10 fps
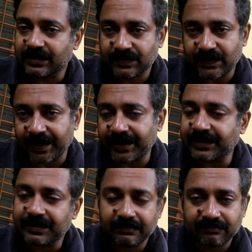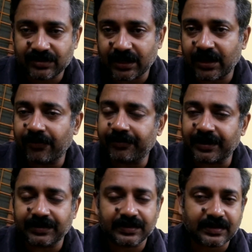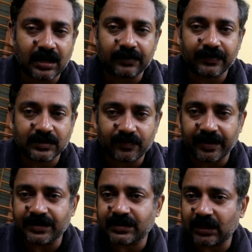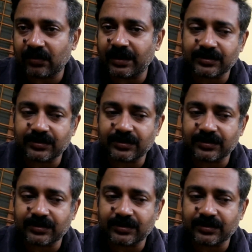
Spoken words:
Second, security. This car feels very secure.